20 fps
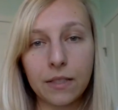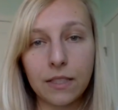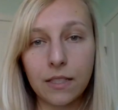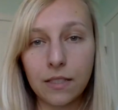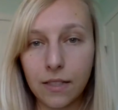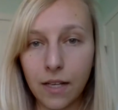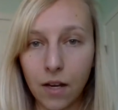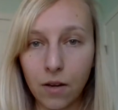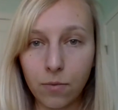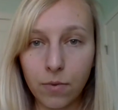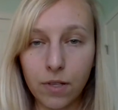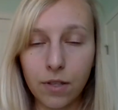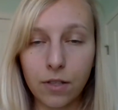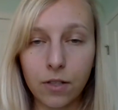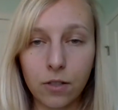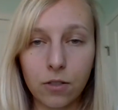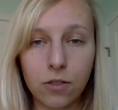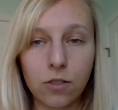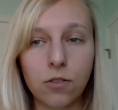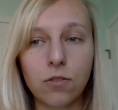sit down with
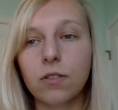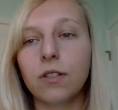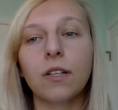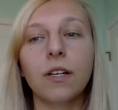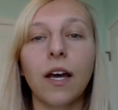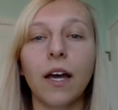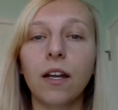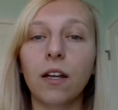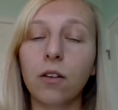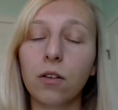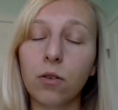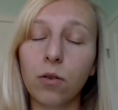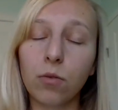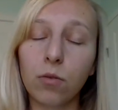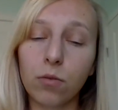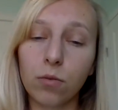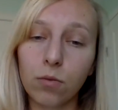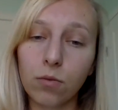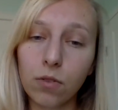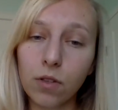your student and kind of go
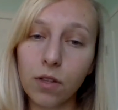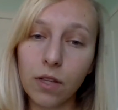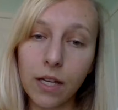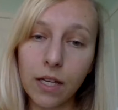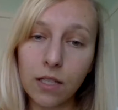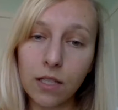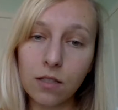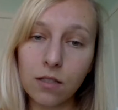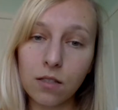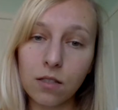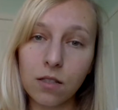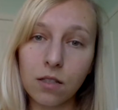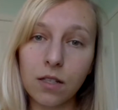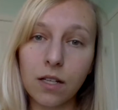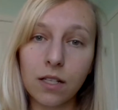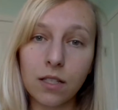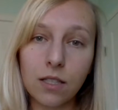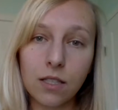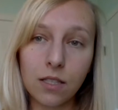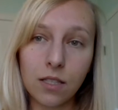through the list
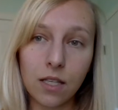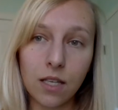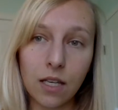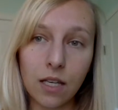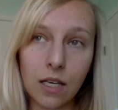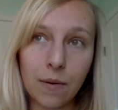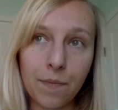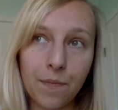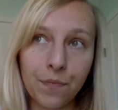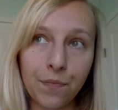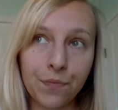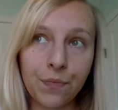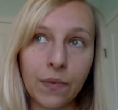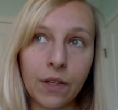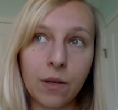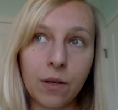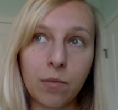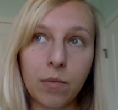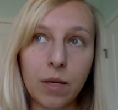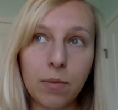and see
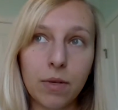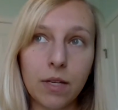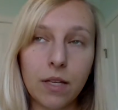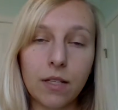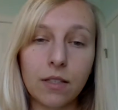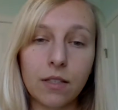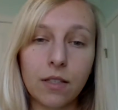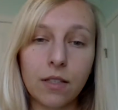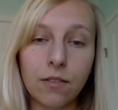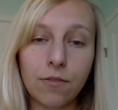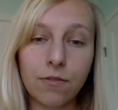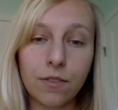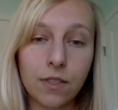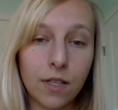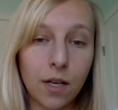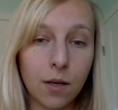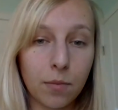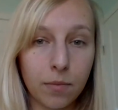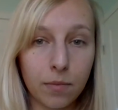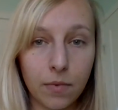maybe if
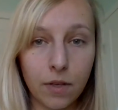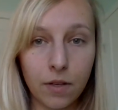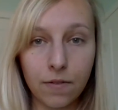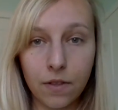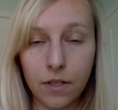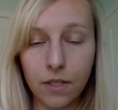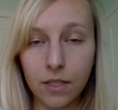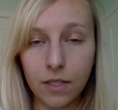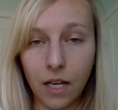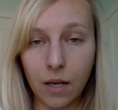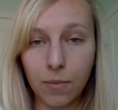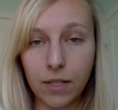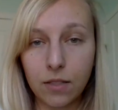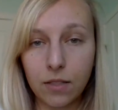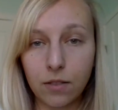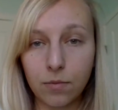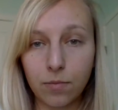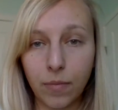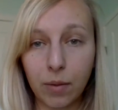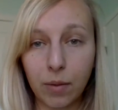some of the
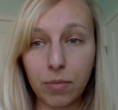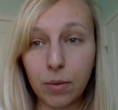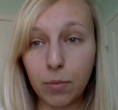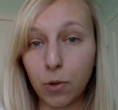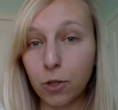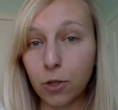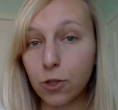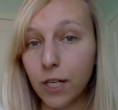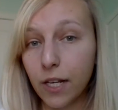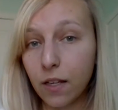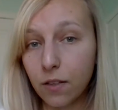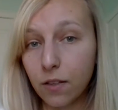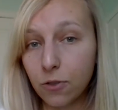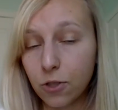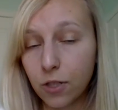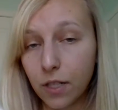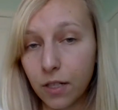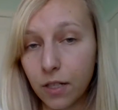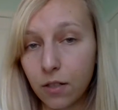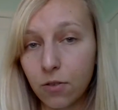assignments might be more
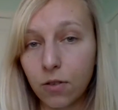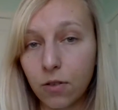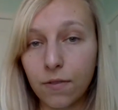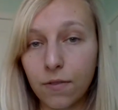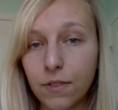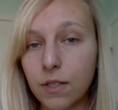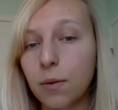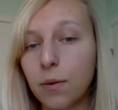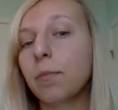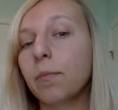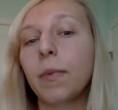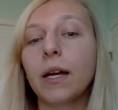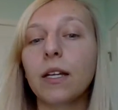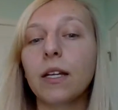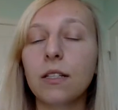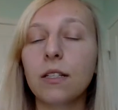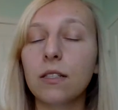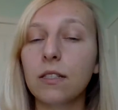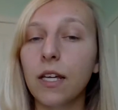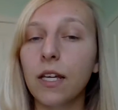challenging or if some
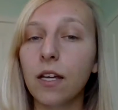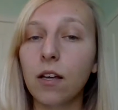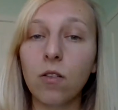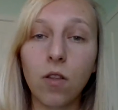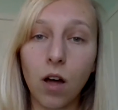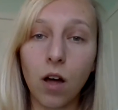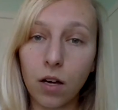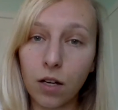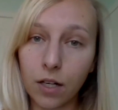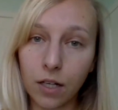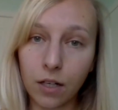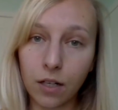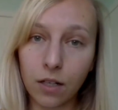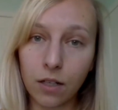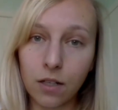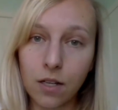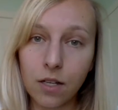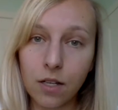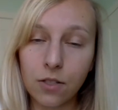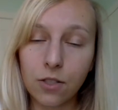might take
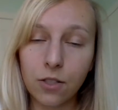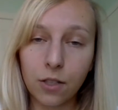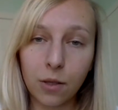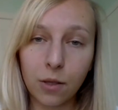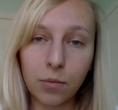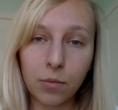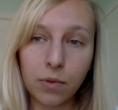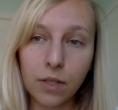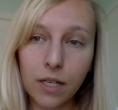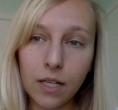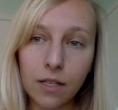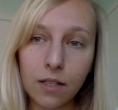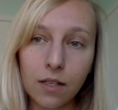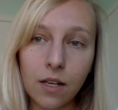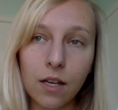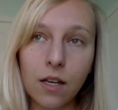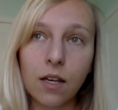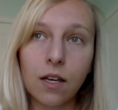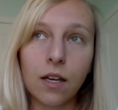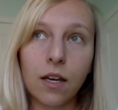longer to complete,
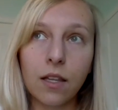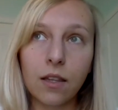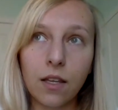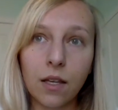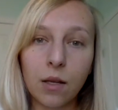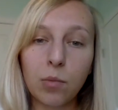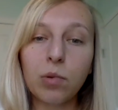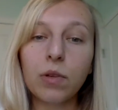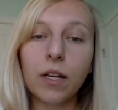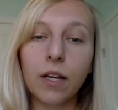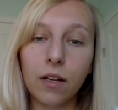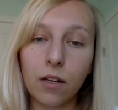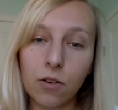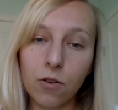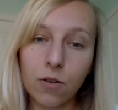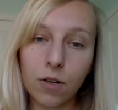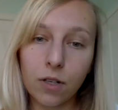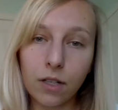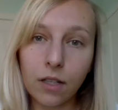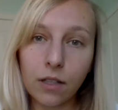and then plan
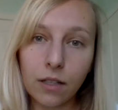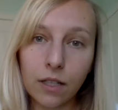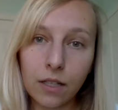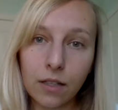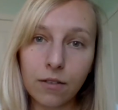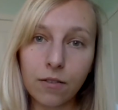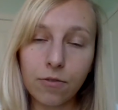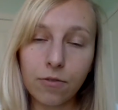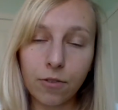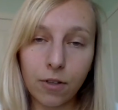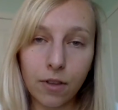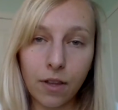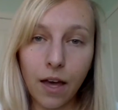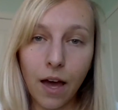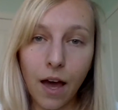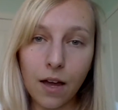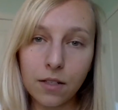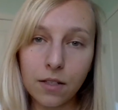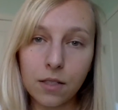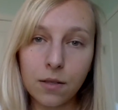accordingly for
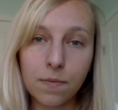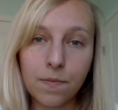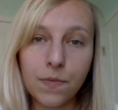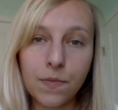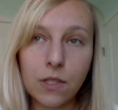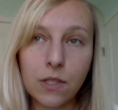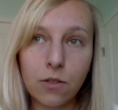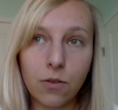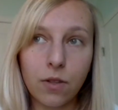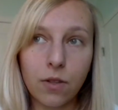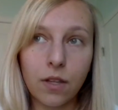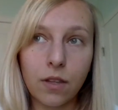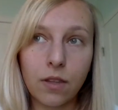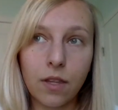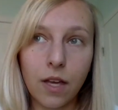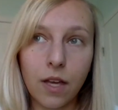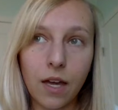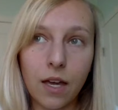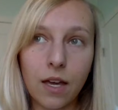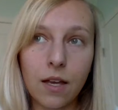that so that
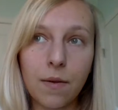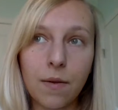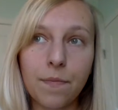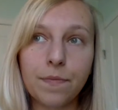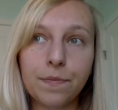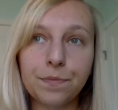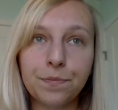they